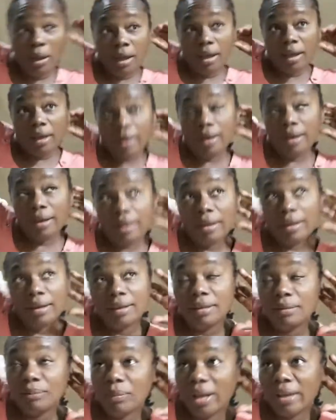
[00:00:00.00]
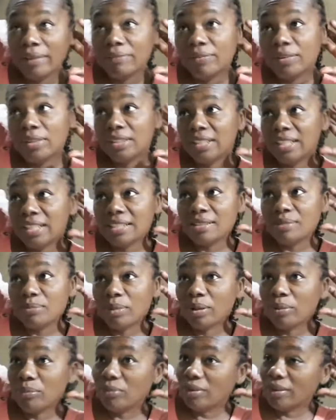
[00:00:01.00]
Oh, my fondest
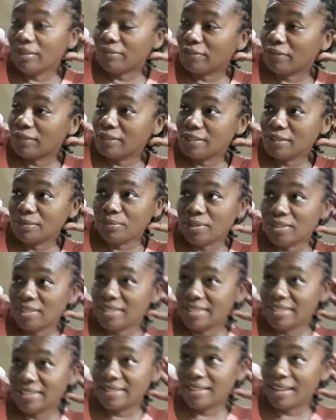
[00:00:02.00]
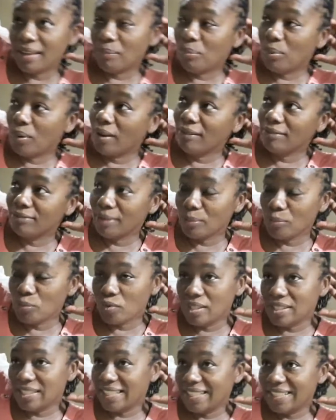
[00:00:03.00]
memory of Christmas, apart from
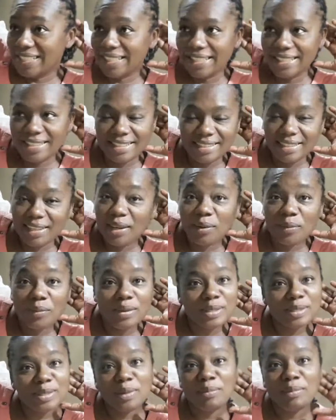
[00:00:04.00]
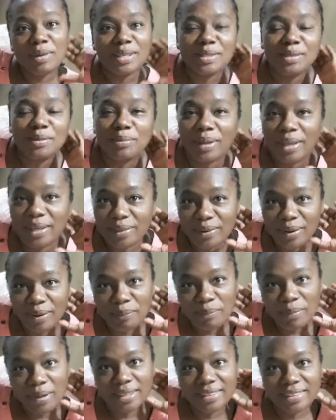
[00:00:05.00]
recent days, it always go back to my
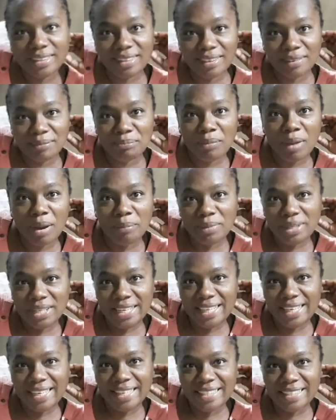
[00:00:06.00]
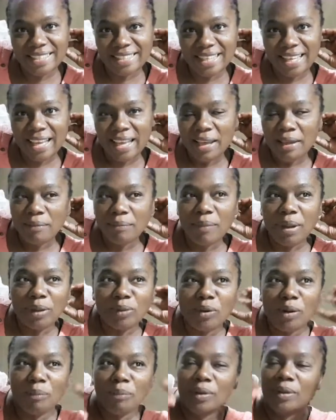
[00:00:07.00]
grandmother and mommy days. My
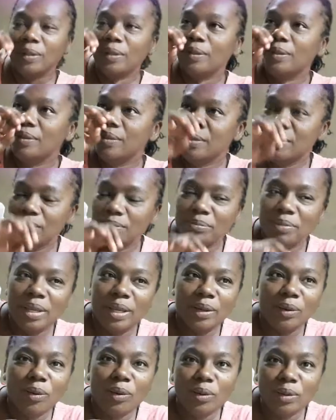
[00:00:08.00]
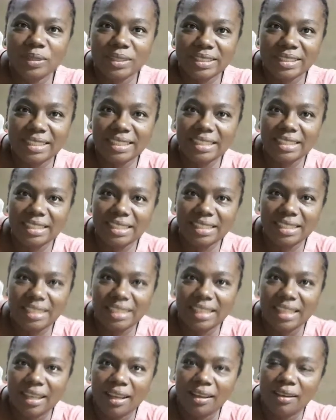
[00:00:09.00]
grandmother used to make cocoa tea
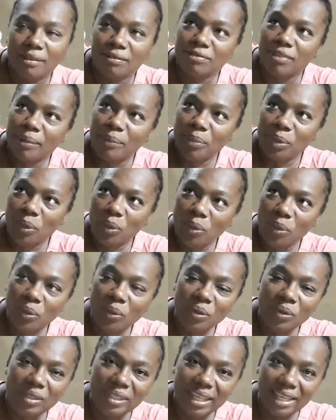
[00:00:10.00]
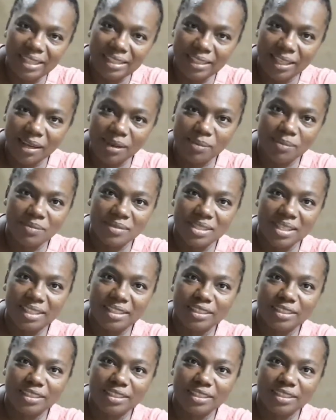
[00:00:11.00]
from the cocoa that comes on the